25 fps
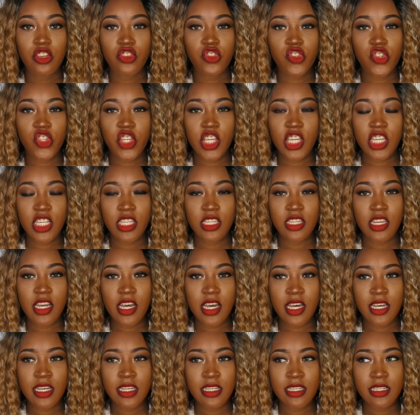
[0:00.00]
she
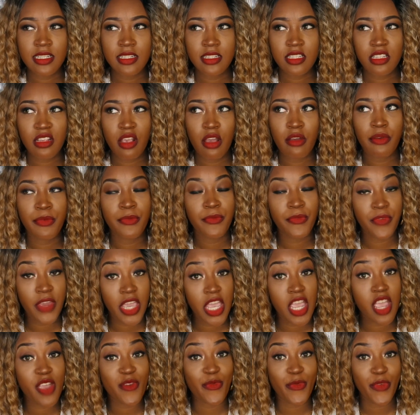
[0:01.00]
does
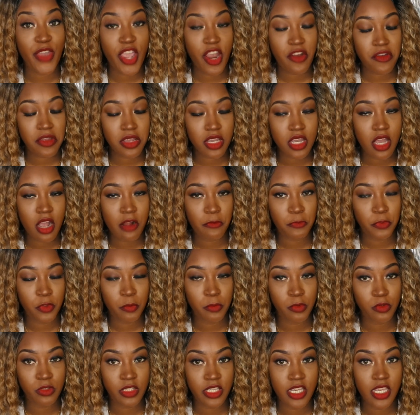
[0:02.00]
fit very
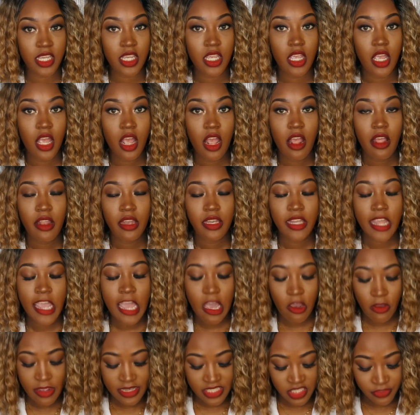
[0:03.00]
comfortably.
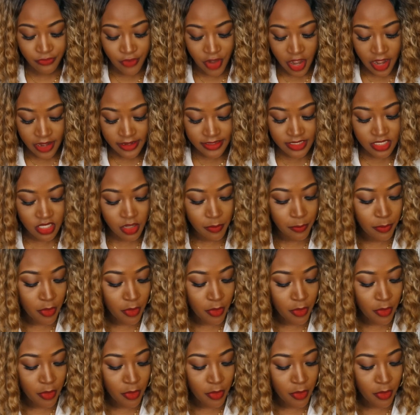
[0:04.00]
Now, as far as the